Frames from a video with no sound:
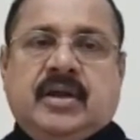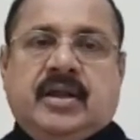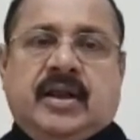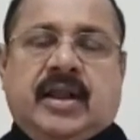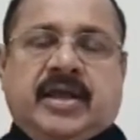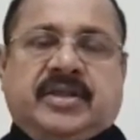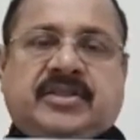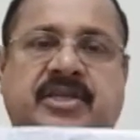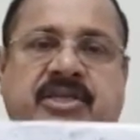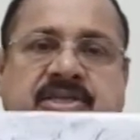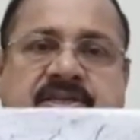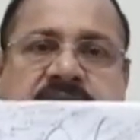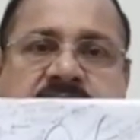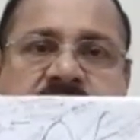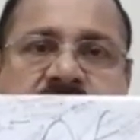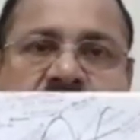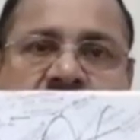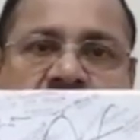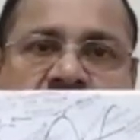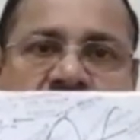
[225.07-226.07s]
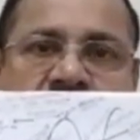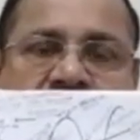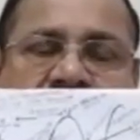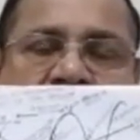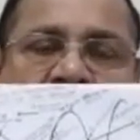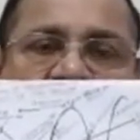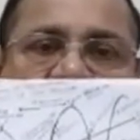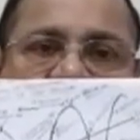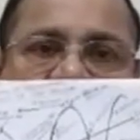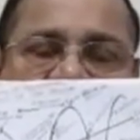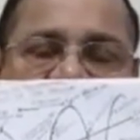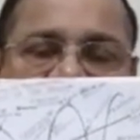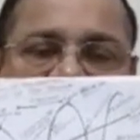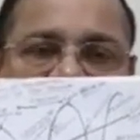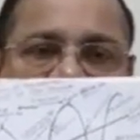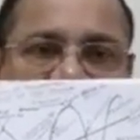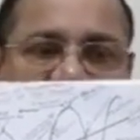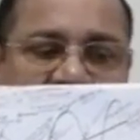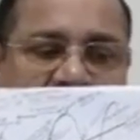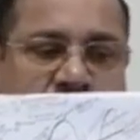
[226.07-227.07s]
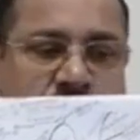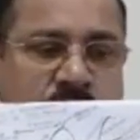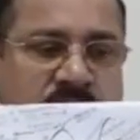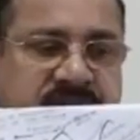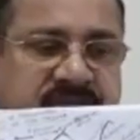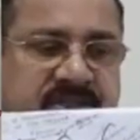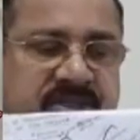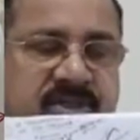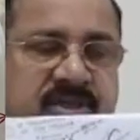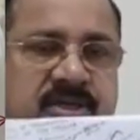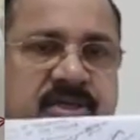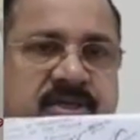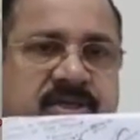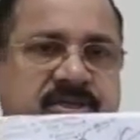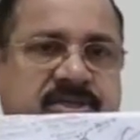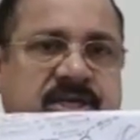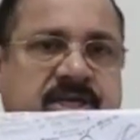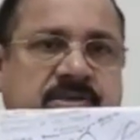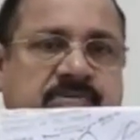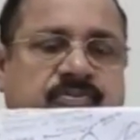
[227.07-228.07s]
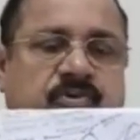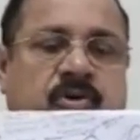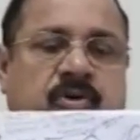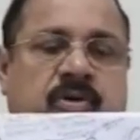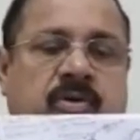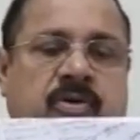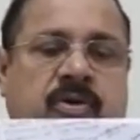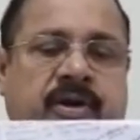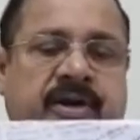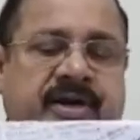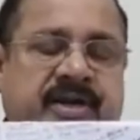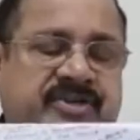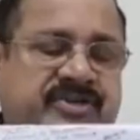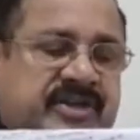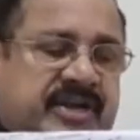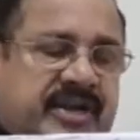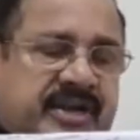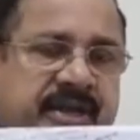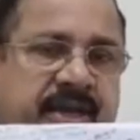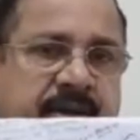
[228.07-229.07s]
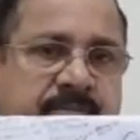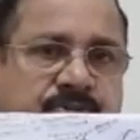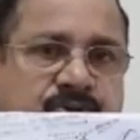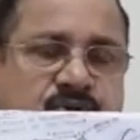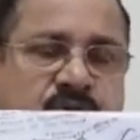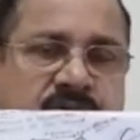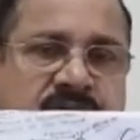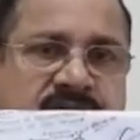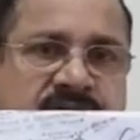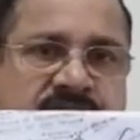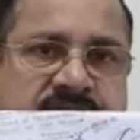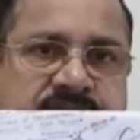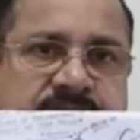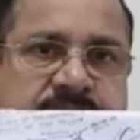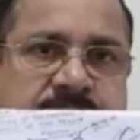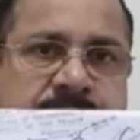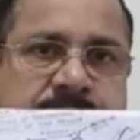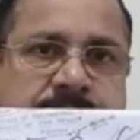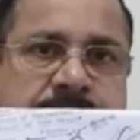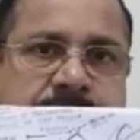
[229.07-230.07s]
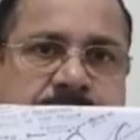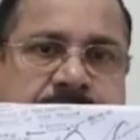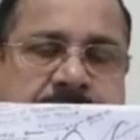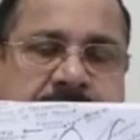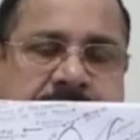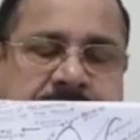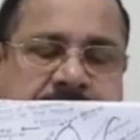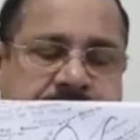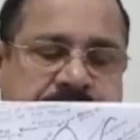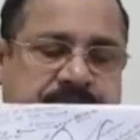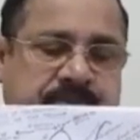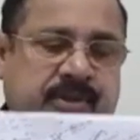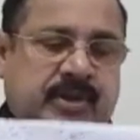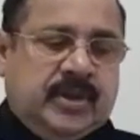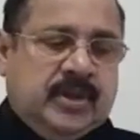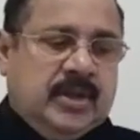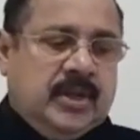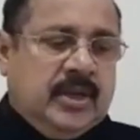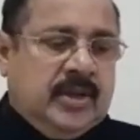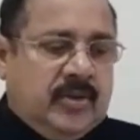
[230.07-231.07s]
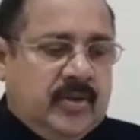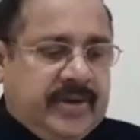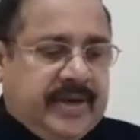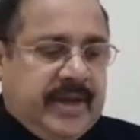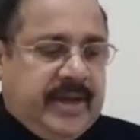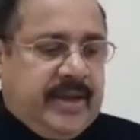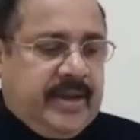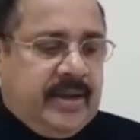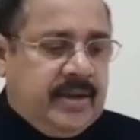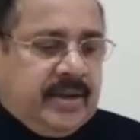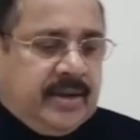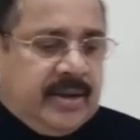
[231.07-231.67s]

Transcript: Like this, okay, these there are the notes. Just for your understanding, I am showing this diagram. Okay,